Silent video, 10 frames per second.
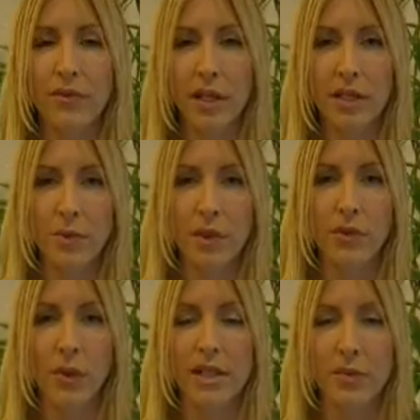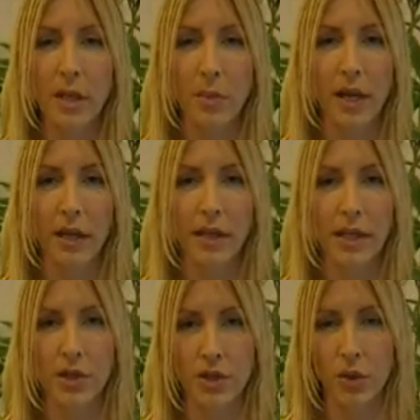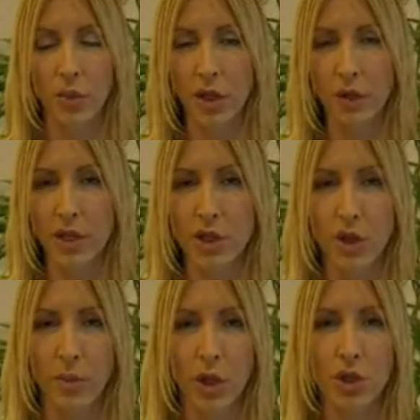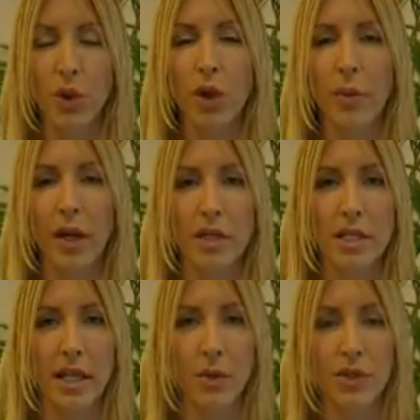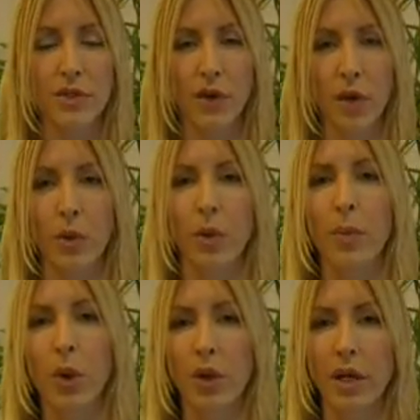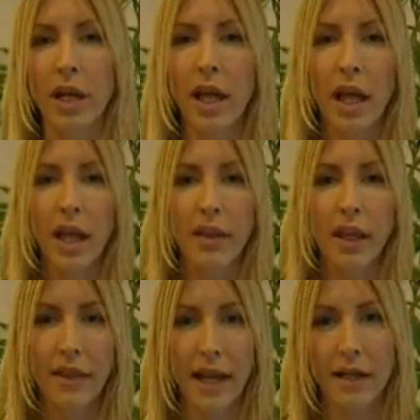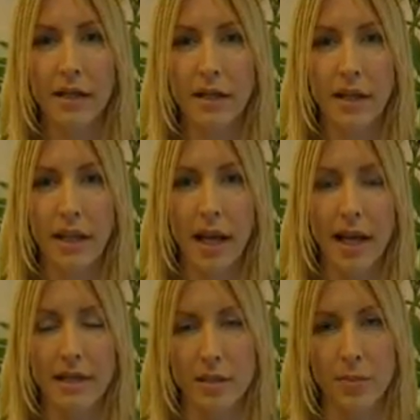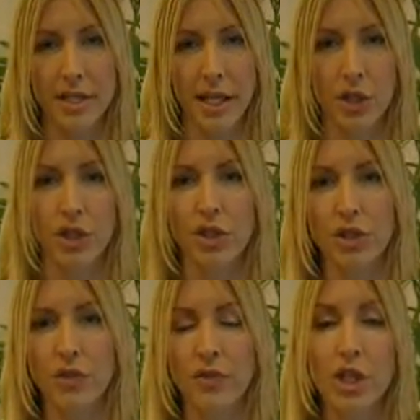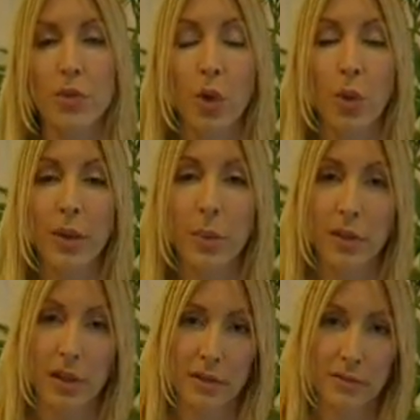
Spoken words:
fills. But if you ask me about the issue that we agreed to come on and talk about today, which is far more important, then that has the potential to reach more people.